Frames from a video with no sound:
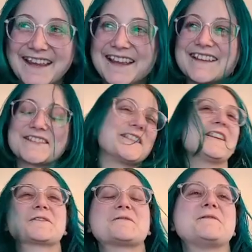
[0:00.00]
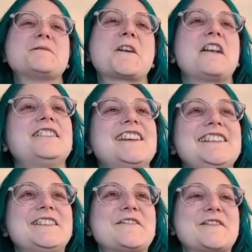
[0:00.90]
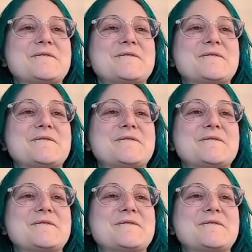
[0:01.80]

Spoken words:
So that's where people got the idea from.